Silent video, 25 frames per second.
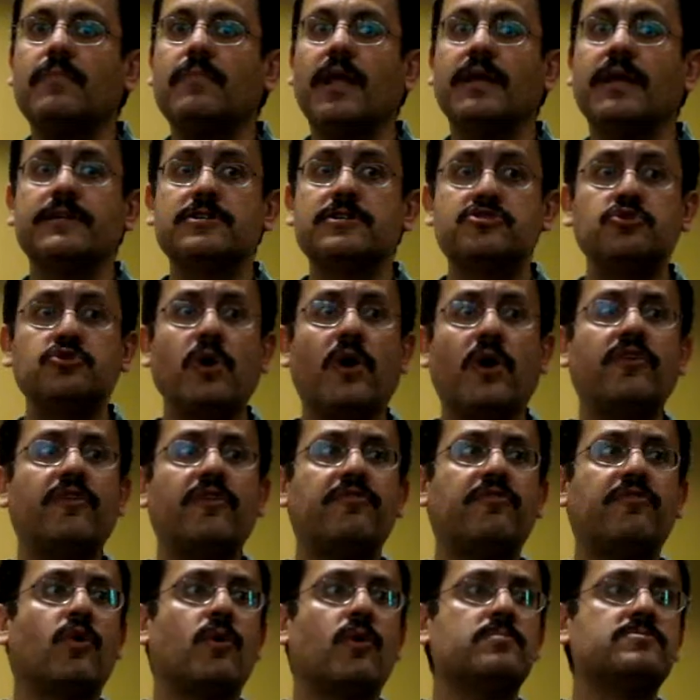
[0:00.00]
There's two other
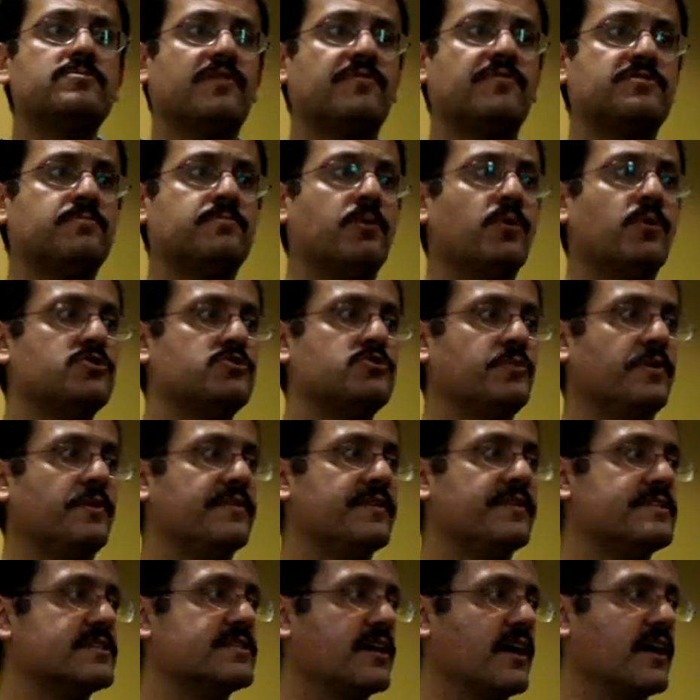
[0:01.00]
forms of spores we
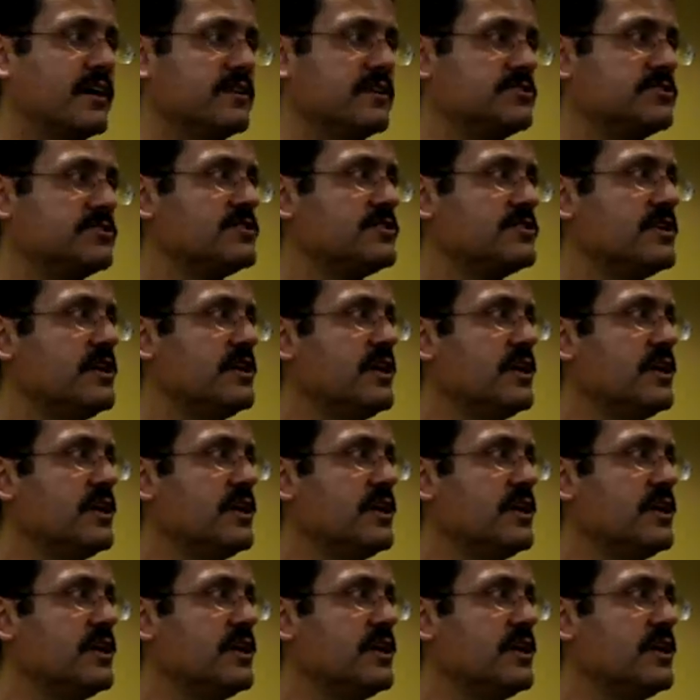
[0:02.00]
discussed.